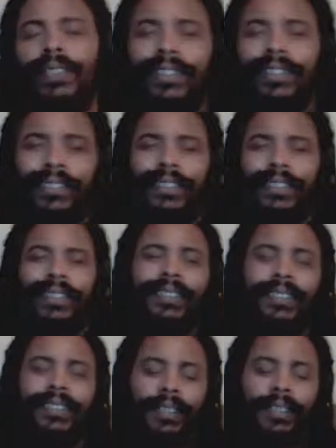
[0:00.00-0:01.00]

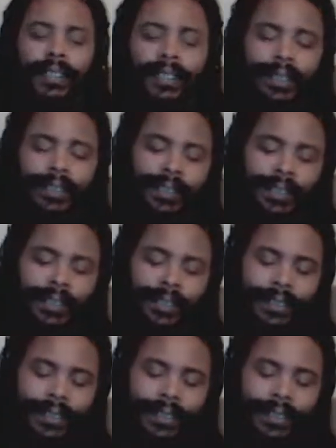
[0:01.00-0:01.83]
Nobody speaks.